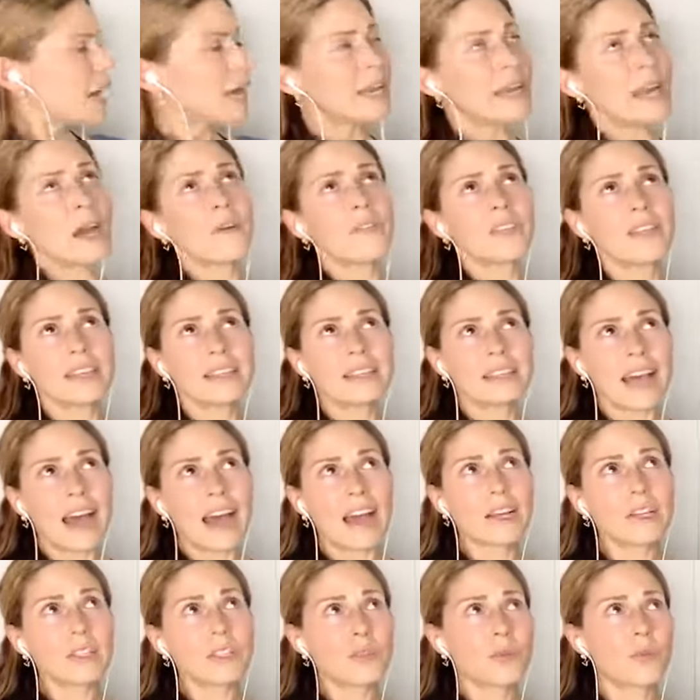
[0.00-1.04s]
Now the
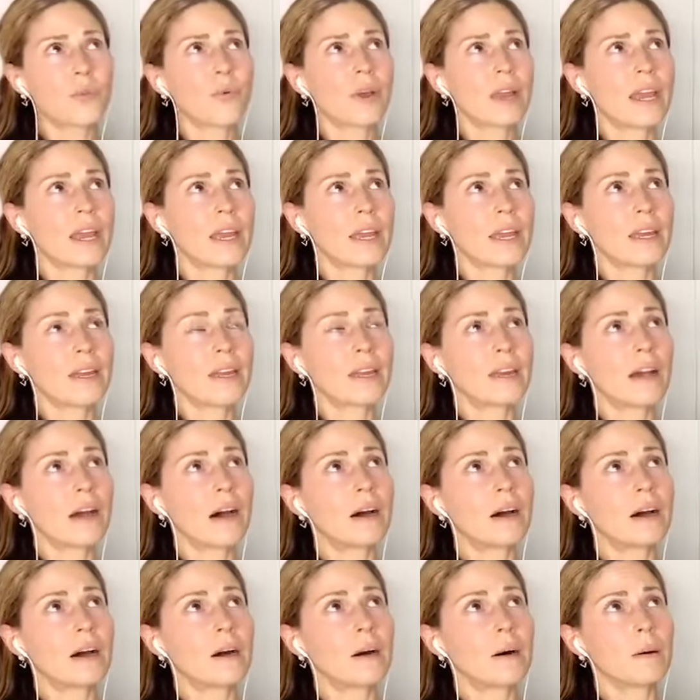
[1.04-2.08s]
tax rate,
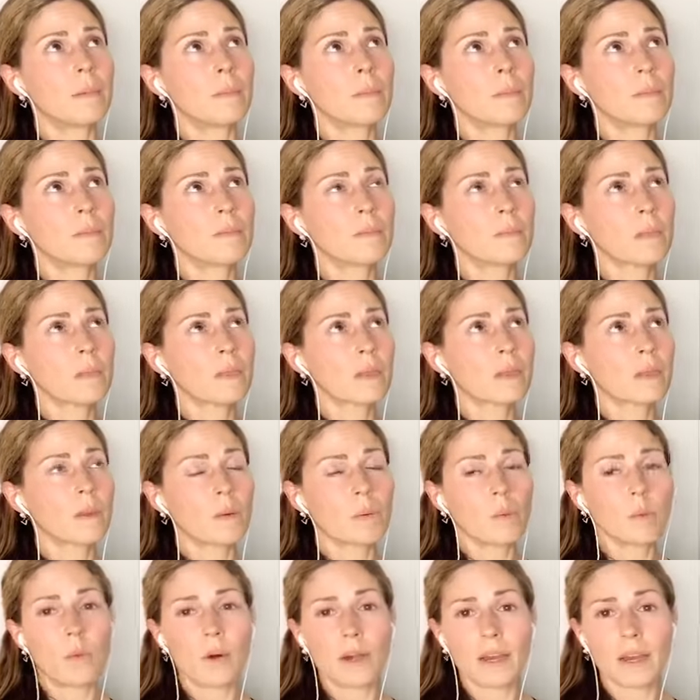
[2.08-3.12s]

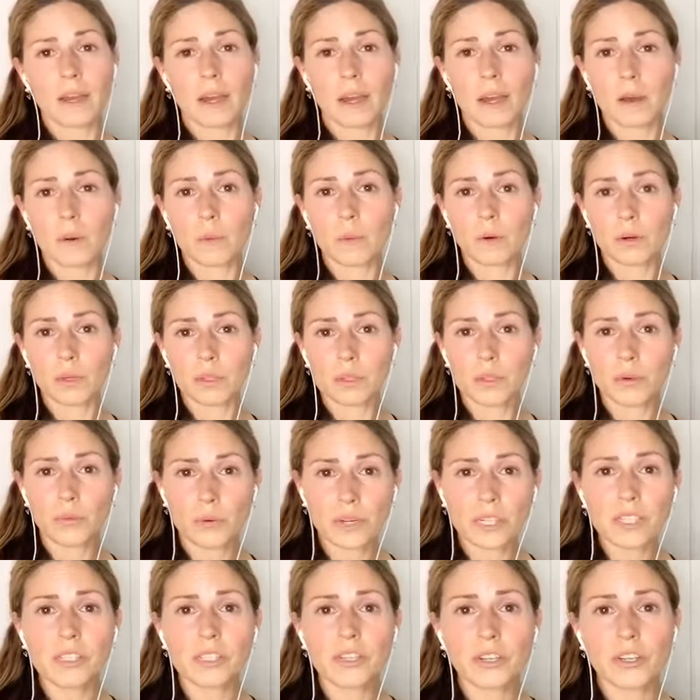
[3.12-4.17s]
when I was
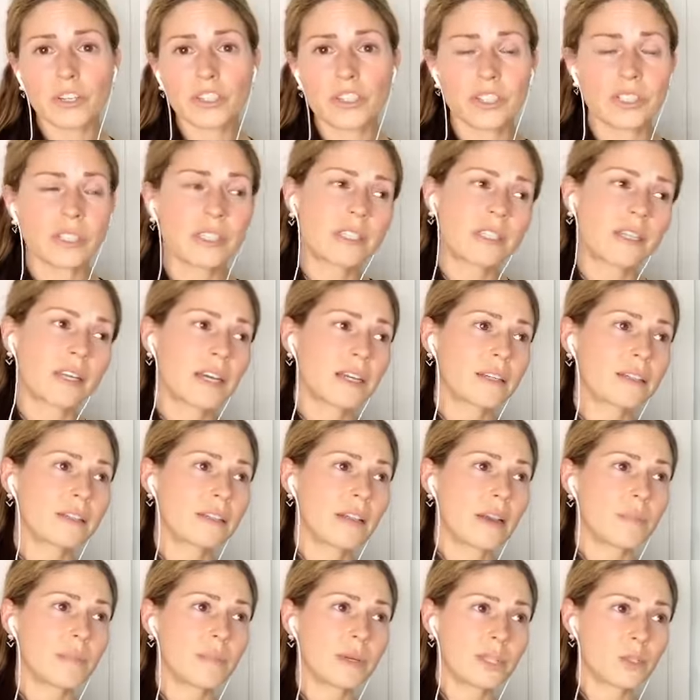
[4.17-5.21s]
researching, says
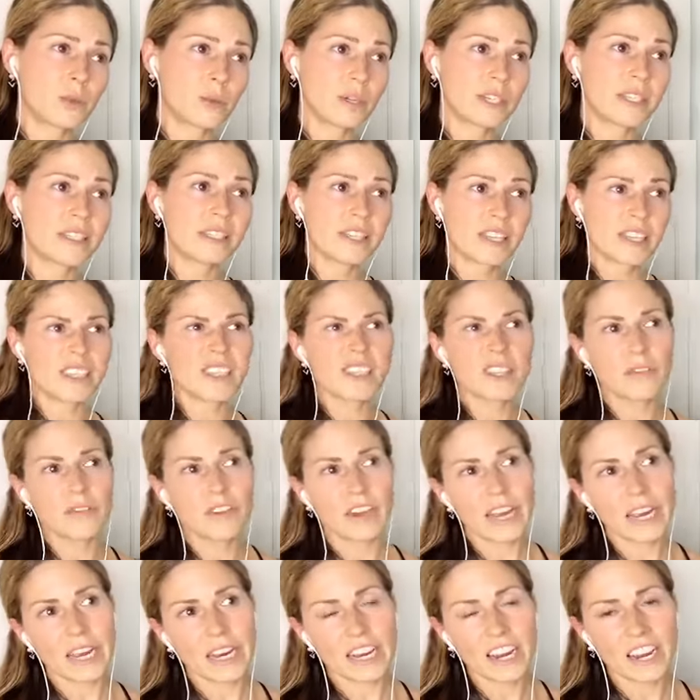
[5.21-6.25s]
that between
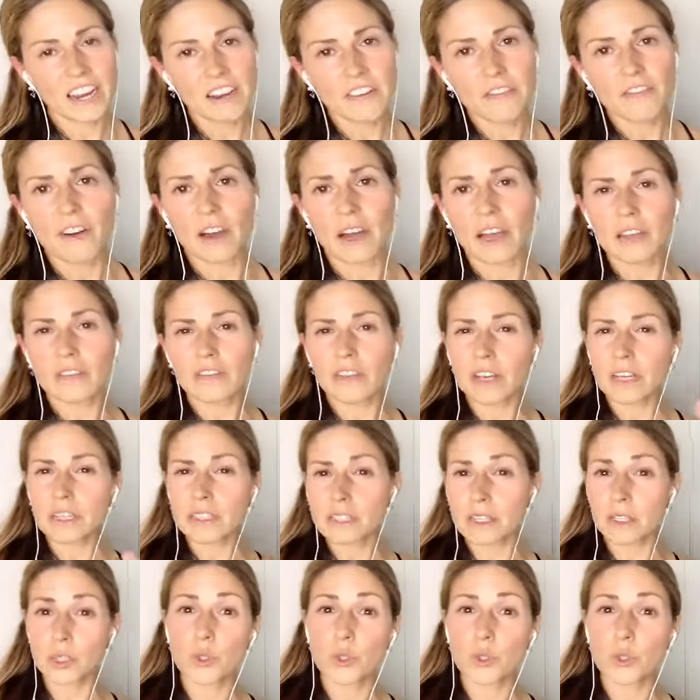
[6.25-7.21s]
65 and 85 is a